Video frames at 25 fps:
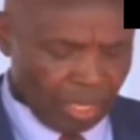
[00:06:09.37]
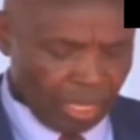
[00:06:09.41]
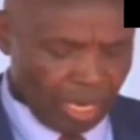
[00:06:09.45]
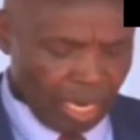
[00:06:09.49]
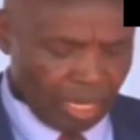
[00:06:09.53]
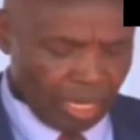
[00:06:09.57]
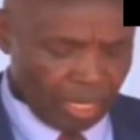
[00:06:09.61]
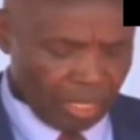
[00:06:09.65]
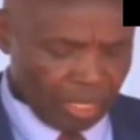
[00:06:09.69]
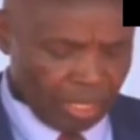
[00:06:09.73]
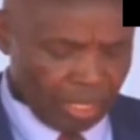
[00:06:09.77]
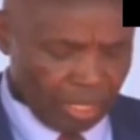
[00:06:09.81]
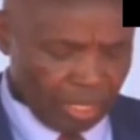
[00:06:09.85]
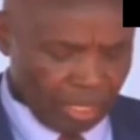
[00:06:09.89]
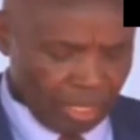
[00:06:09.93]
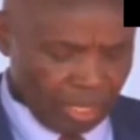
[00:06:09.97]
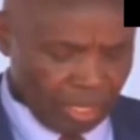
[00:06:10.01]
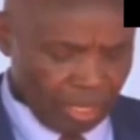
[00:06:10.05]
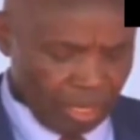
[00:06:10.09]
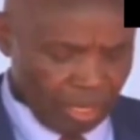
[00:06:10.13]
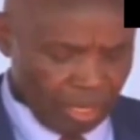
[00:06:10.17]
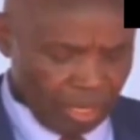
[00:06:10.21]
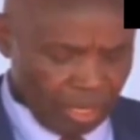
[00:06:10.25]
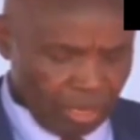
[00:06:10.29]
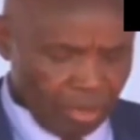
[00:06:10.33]
grants.
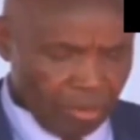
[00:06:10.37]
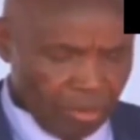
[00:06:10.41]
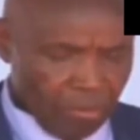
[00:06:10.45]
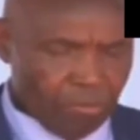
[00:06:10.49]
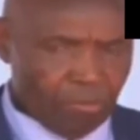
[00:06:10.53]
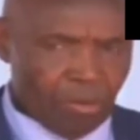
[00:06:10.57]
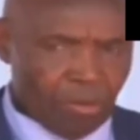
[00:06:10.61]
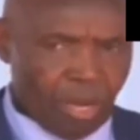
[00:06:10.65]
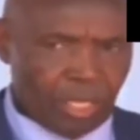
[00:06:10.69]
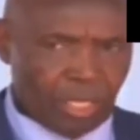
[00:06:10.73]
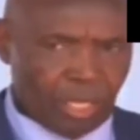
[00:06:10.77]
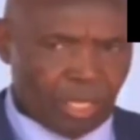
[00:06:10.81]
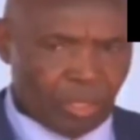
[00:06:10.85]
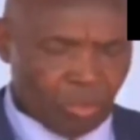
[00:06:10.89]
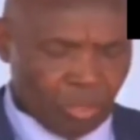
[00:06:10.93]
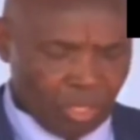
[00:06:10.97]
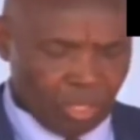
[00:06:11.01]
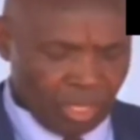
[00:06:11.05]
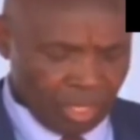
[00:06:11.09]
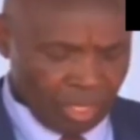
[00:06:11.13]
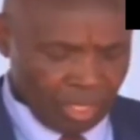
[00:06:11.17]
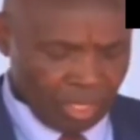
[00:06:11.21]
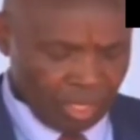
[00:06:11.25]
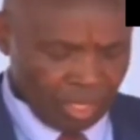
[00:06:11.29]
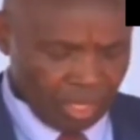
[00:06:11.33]
Further to
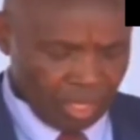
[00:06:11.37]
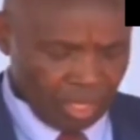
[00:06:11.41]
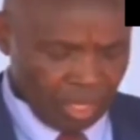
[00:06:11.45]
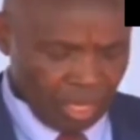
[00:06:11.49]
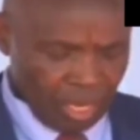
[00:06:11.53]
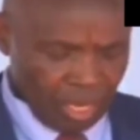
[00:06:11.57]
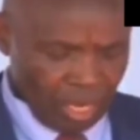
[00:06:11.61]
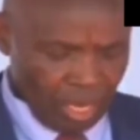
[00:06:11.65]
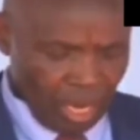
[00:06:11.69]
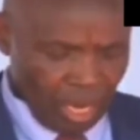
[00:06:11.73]
this,